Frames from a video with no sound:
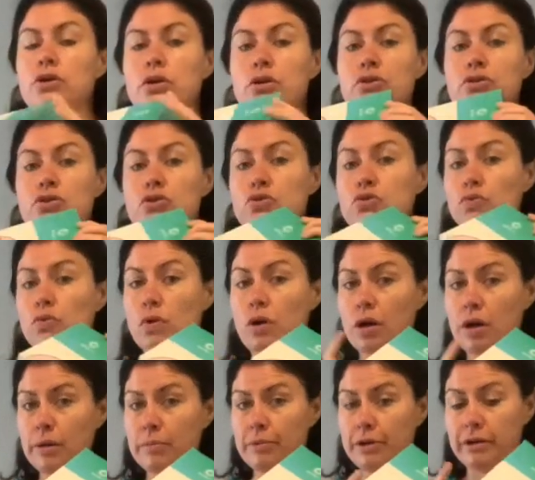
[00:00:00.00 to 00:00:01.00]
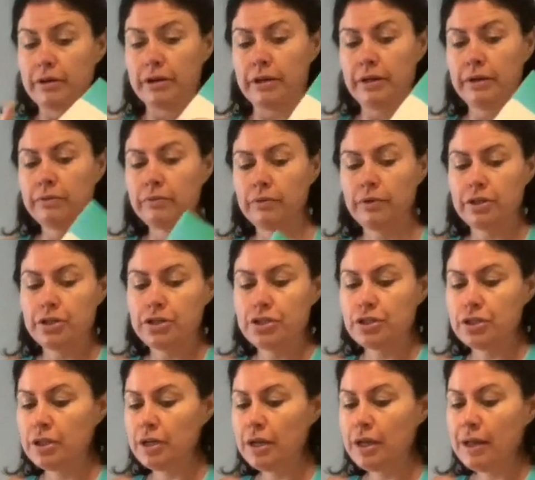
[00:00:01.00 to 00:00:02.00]
strawberry,
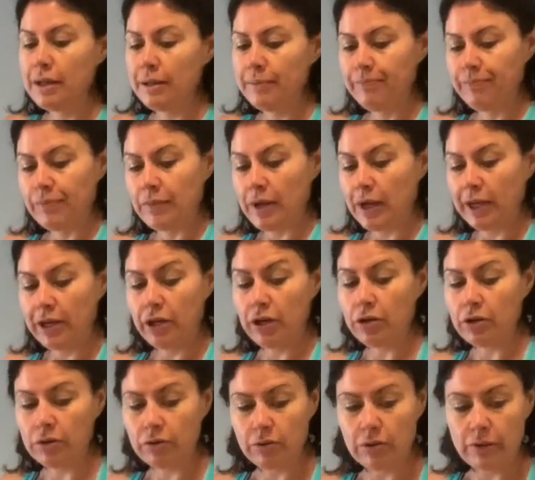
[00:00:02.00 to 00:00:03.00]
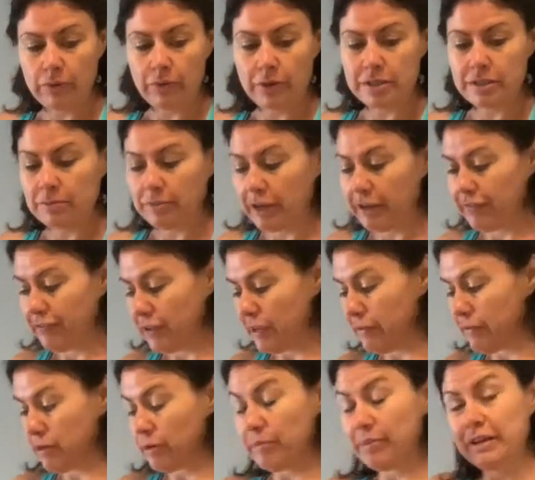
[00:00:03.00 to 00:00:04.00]
which I know it wasn't my
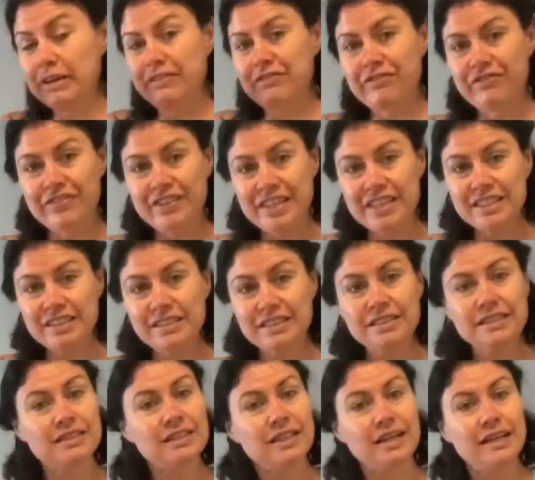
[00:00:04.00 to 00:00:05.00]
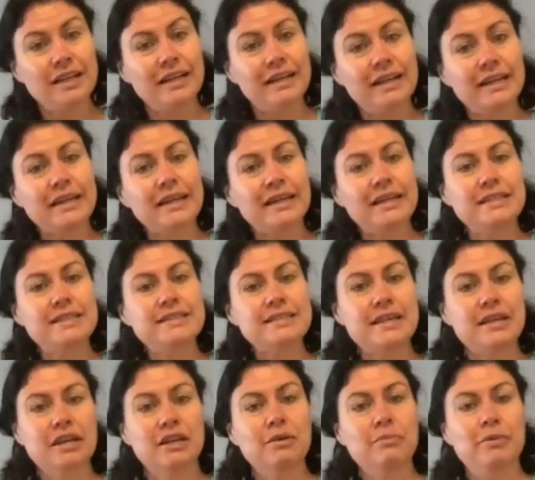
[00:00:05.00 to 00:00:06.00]
favorite, but it feels like it's
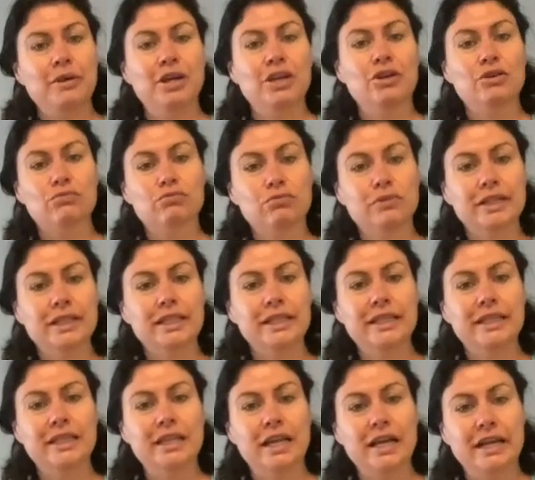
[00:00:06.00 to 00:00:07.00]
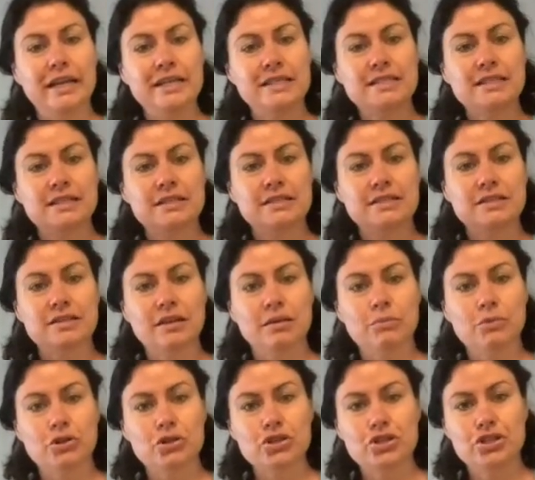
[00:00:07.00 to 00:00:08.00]
gonna be a really nice
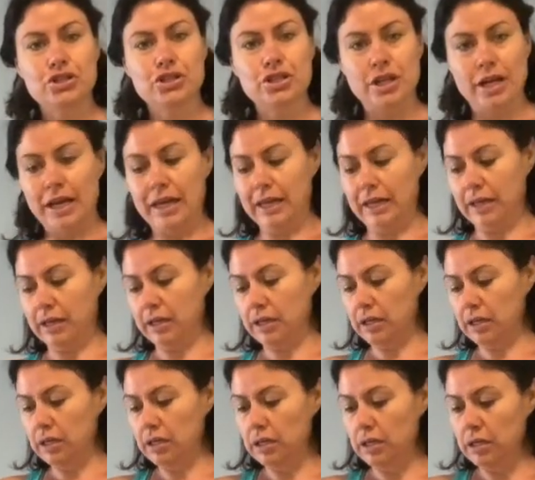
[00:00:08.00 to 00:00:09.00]
summer shake.